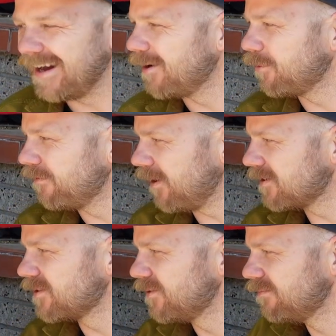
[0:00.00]
We've
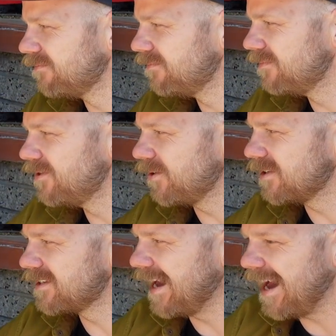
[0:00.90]
also
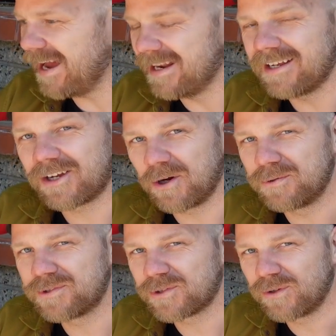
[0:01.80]
noticed that, and it
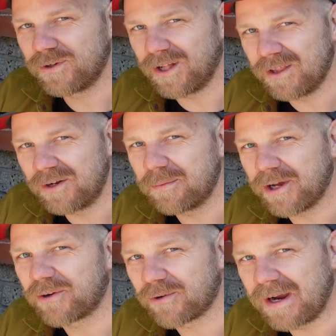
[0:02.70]
goes a little
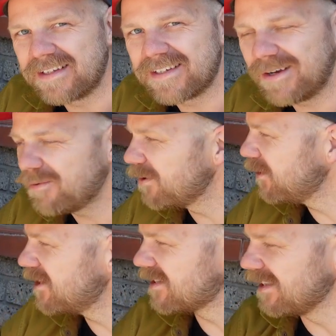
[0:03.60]
bit crazy when
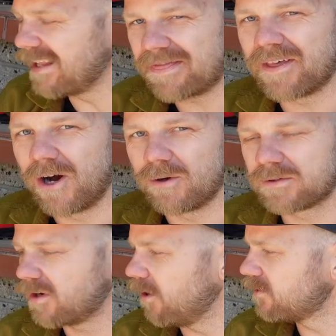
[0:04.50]
we just let the
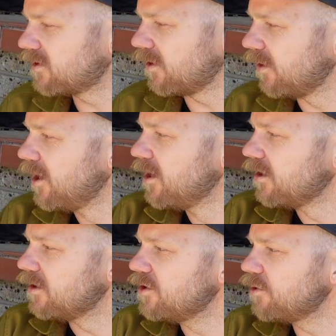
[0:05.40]
hose go. So
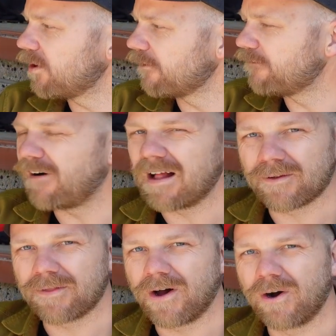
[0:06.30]
you do want to
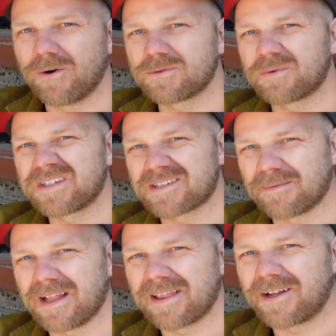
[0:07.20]
follow the hose with
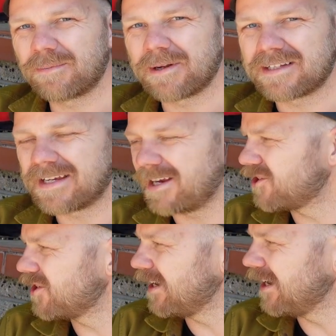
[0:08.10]
a little bit of tension